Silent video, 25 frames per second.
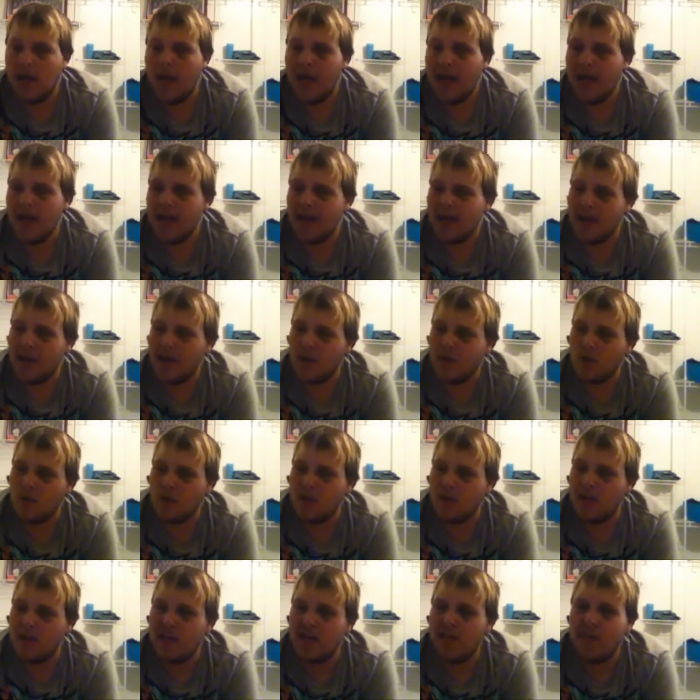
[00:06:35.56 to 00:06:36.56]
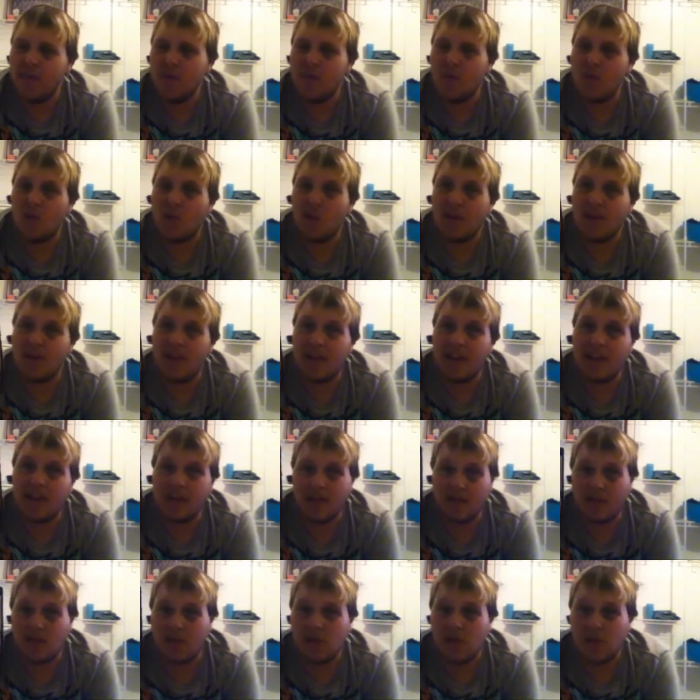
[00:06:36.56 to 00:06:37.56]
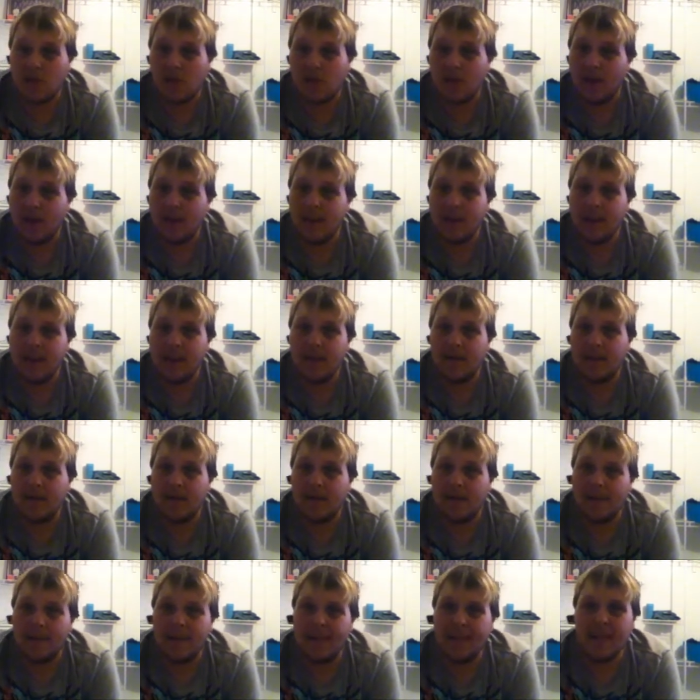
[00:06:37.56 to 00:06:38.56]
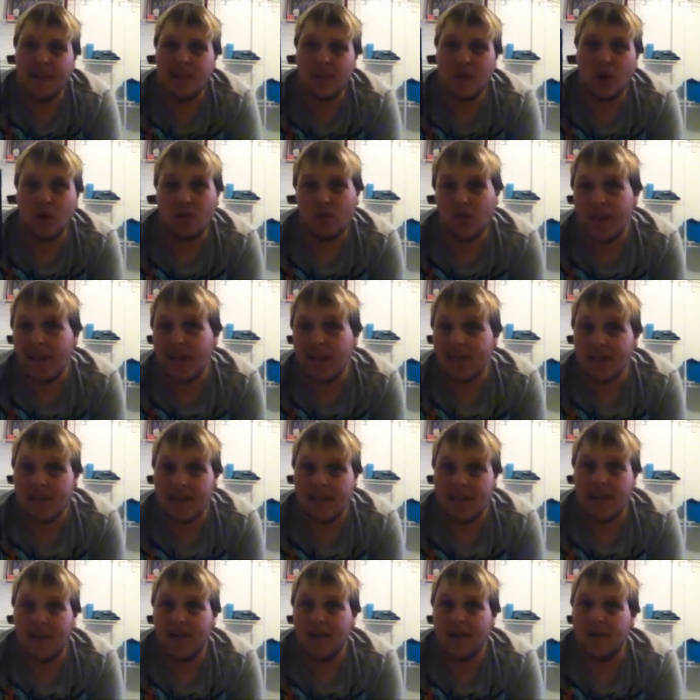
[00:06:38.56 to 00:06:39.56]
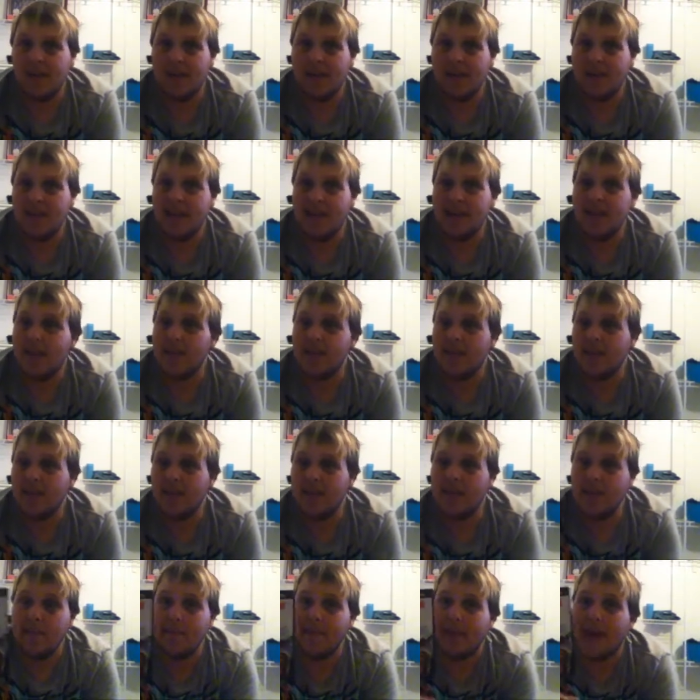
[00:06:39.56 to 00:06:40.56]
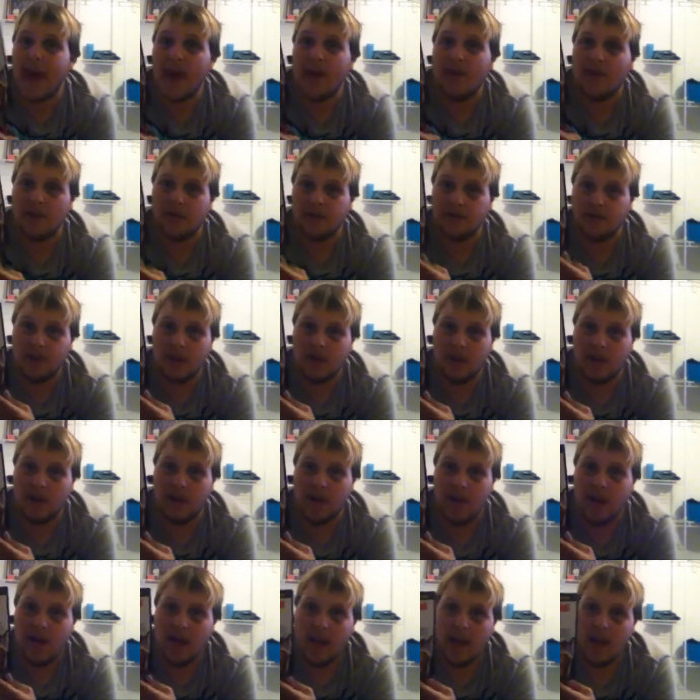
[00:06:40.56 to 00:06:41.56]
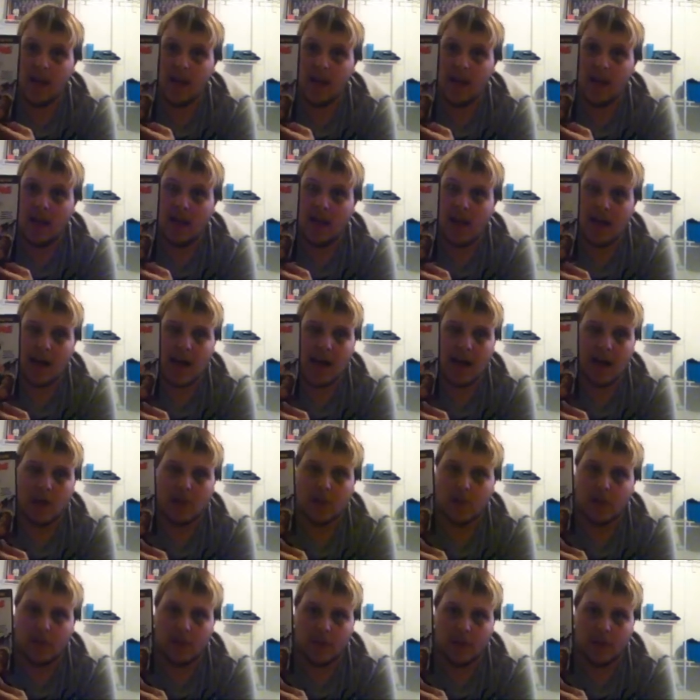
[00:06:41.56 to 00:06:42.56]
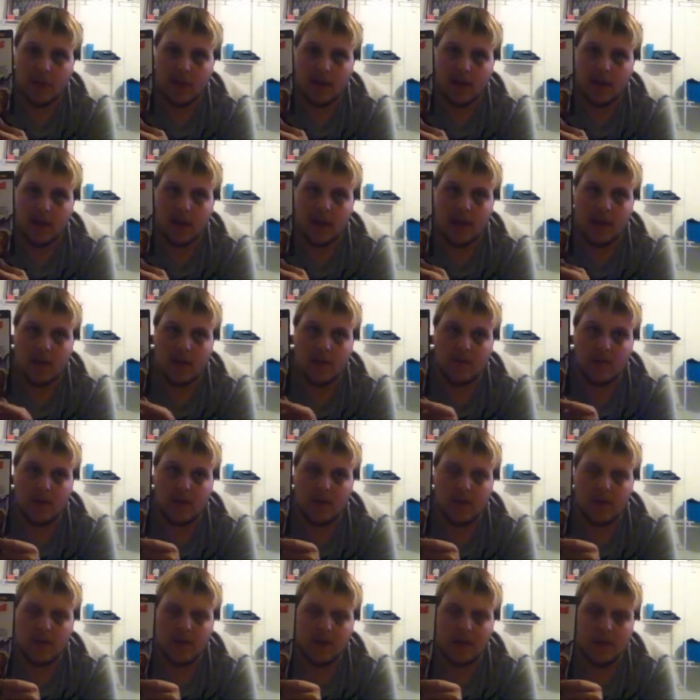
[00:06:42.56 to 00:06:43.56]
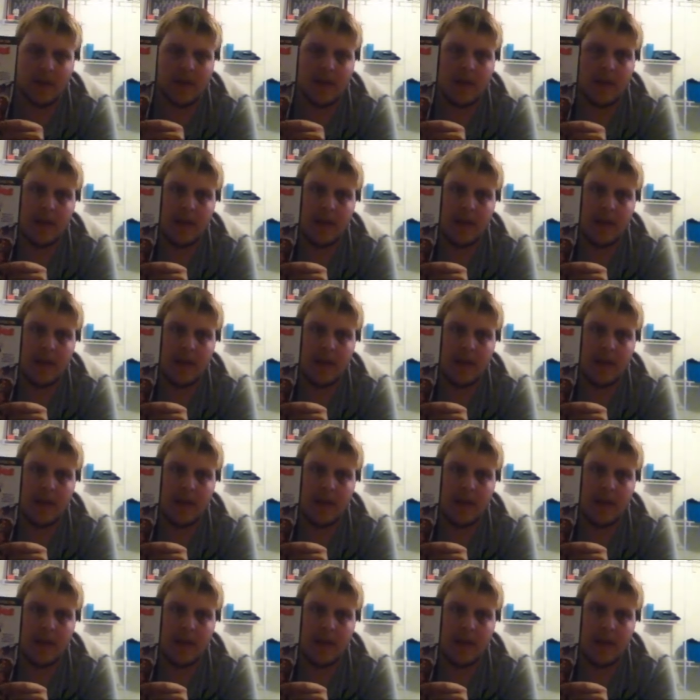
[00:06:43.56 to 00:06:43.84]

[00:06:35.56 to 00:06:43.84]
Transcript: And Andrew Stevens, who I liked in this one, um, he's all right in the second one. He's not the same character, I don't think. I don't recall.